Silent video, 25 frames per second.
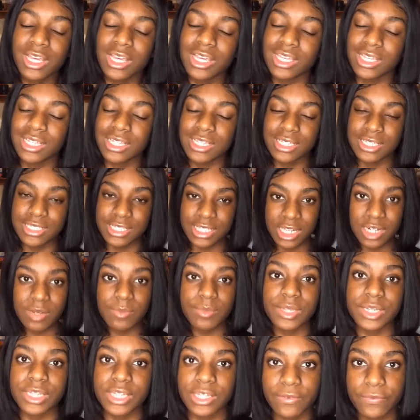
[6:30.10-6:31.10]
It's gonna be
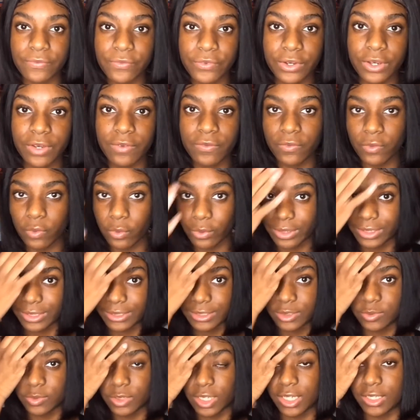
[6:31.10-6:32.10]
different, of
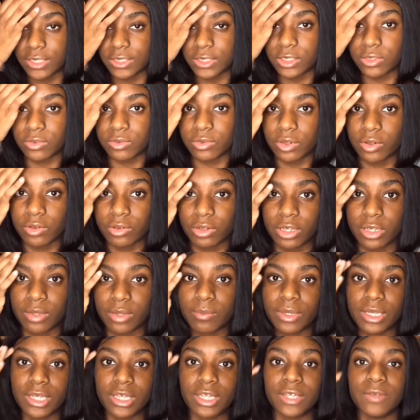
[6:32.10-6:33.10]
course, because Corona,
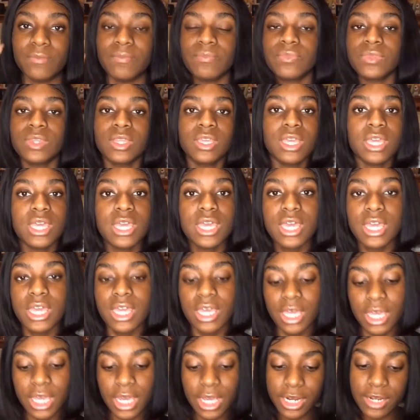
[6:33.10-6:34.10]
but
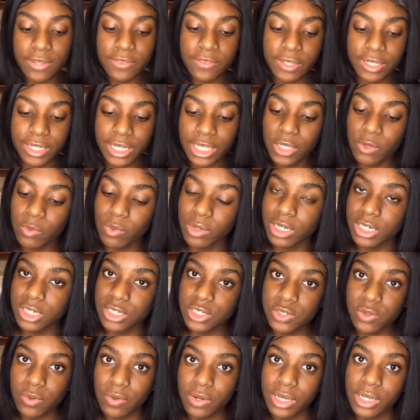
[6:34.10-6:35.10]
anything that you want to
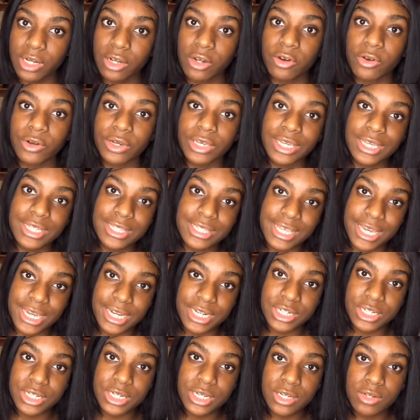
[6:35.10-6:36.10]
join,
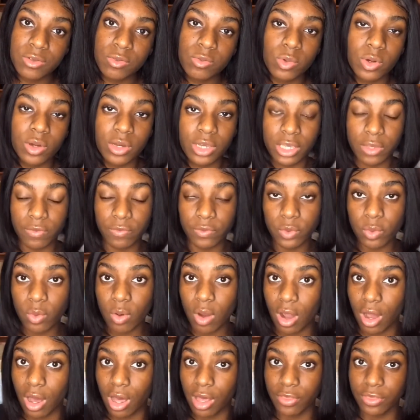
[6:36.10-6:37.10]
orientation will give you
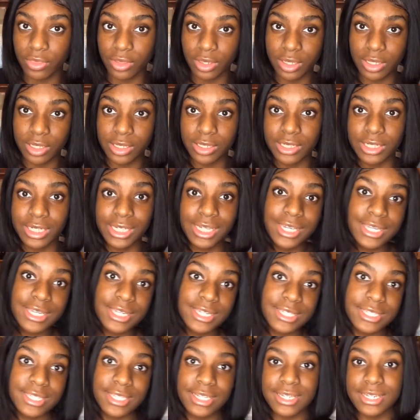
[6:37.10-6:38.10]
all the
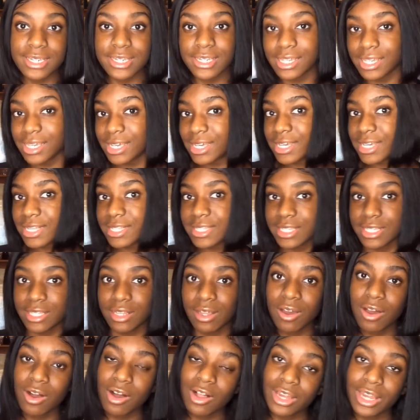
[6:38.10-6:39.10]
needs and deeds and
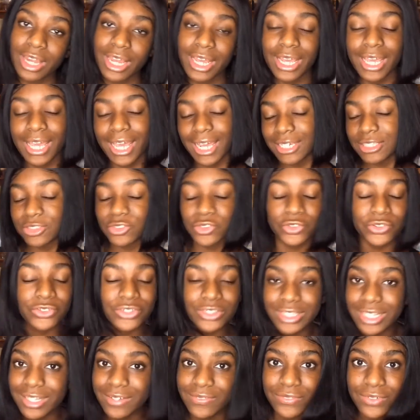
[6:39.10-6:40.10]
all that extra
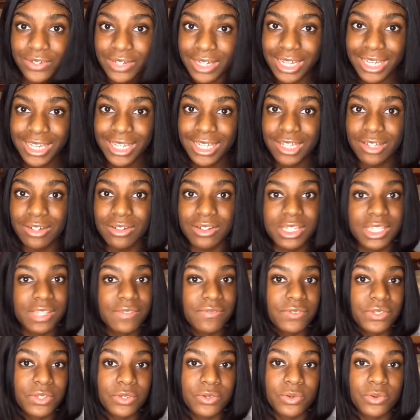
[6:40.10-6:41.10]
stuff, okay? It'll give
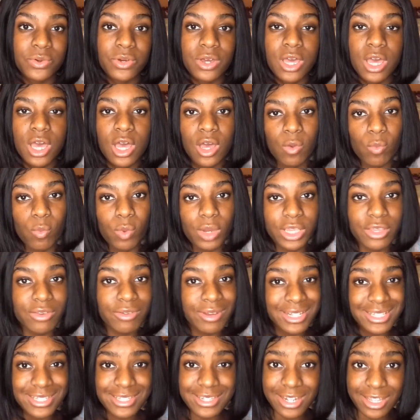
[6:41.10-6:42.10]
you what you
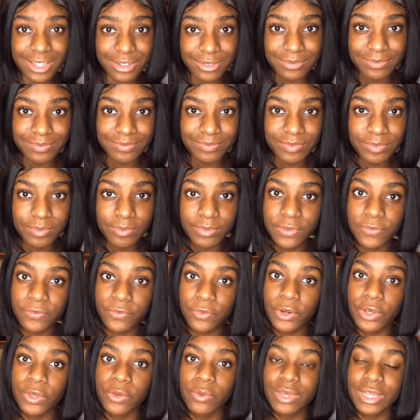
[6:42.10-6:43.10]
need to know
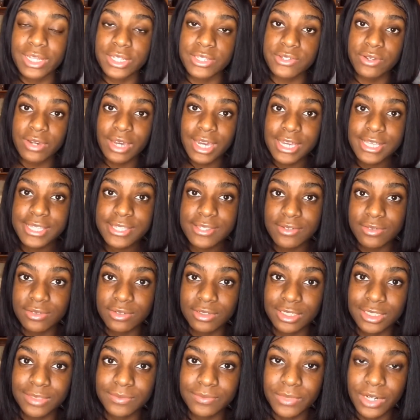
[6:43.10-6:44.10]
before you enter high
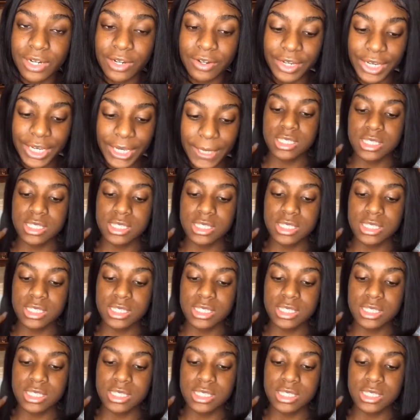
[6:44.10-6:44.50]
school, all right?